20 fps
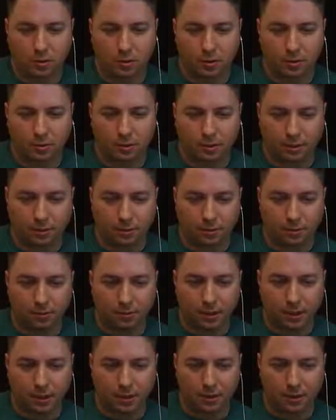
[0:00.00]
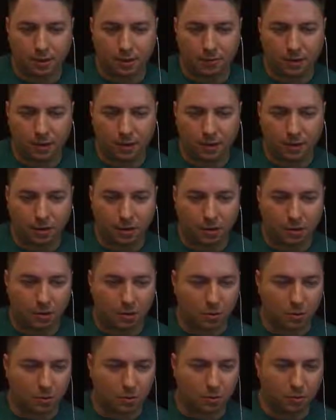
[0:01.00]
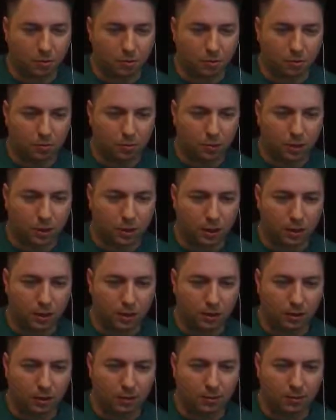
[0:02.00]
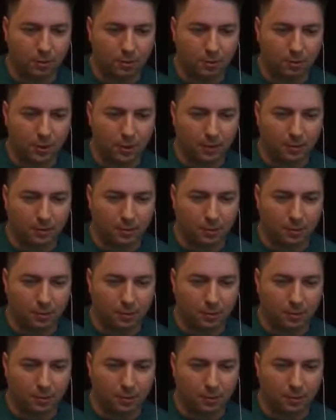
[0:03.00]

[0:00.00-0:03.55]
So as you see here, I've got no uncommon loot bags and